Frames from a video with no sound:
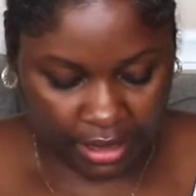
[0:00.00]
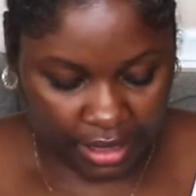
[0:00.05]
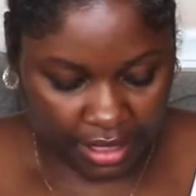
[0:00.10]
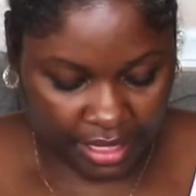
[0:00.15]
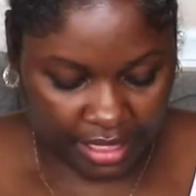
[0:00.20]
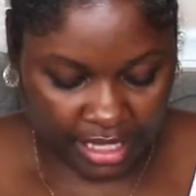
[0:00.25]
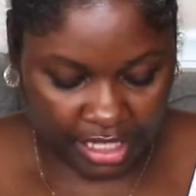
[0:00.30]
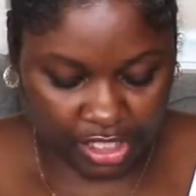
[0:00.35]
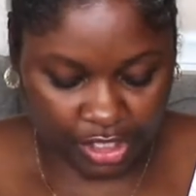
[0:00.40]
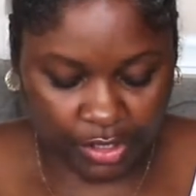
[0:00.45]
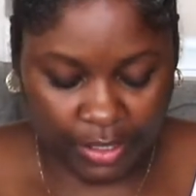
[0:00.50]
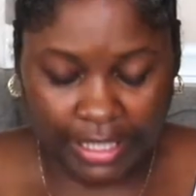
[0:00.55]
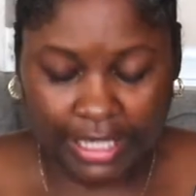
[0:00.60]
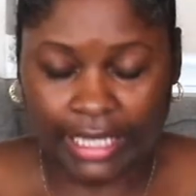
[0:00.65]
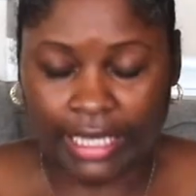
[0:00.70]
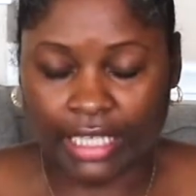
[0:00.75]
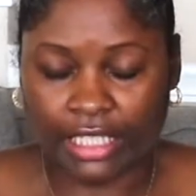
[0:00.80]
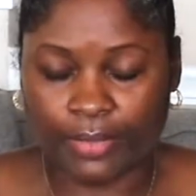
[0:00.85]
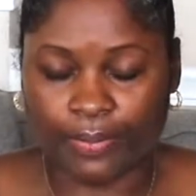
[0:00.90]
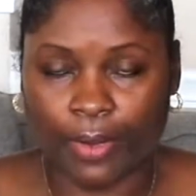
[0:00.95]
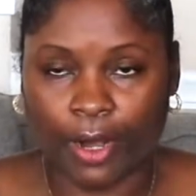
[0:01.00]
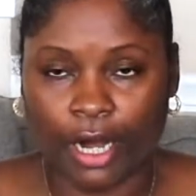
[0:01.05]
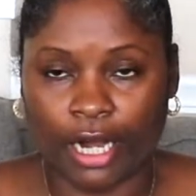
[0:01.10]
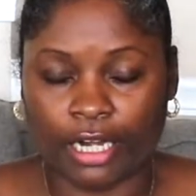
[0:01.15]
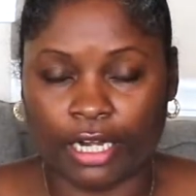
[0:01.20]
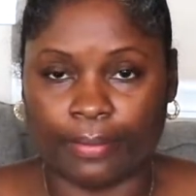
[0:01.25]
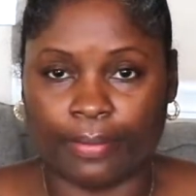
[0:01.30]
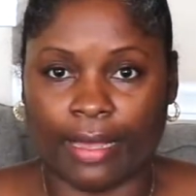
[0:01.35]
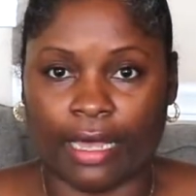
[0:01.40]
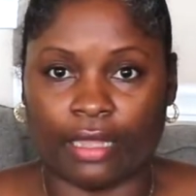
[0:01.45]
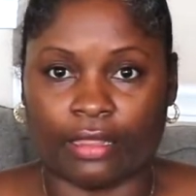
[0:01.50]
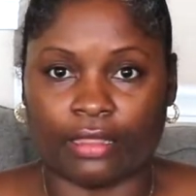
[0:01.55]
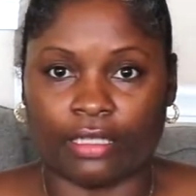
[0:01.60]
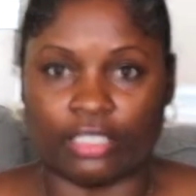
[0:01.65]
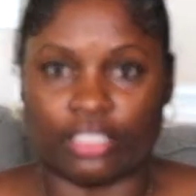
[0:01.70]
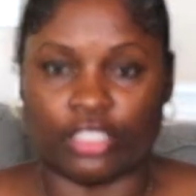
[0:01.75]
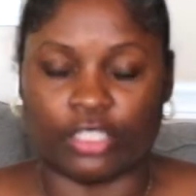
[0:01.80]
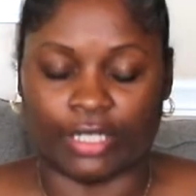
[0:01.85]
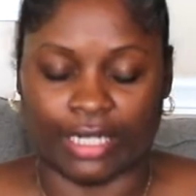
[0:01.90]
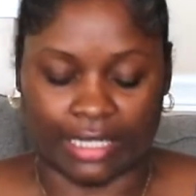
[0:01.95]
the trickiest part about
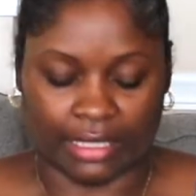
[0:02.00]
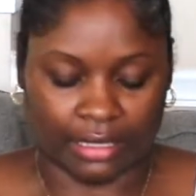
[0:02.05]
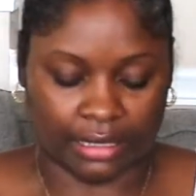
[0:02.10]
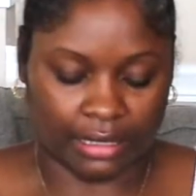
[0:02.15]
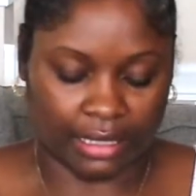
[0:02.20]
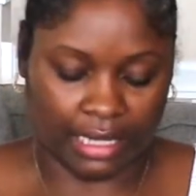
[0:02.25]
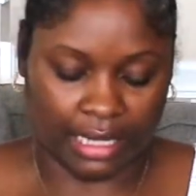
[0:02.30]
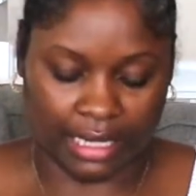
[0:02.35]
this dress